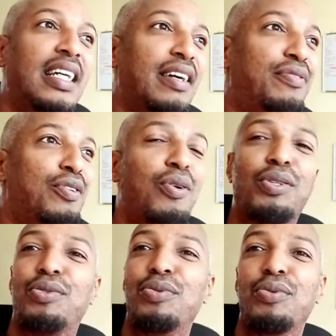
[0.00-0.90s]
If you go
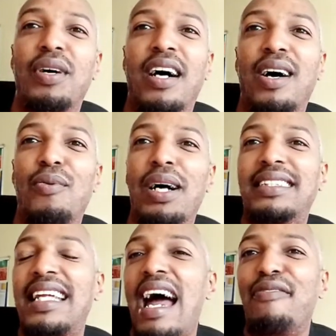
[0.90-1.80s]
to
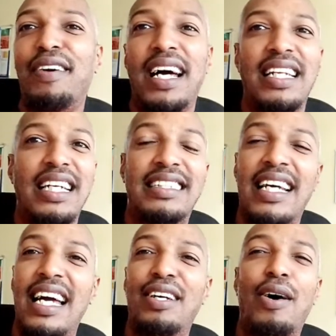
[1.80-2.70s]
West Africa, they'll
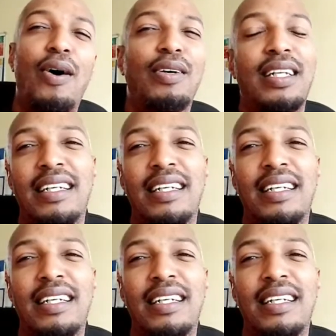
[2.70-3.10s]
tell you, oh,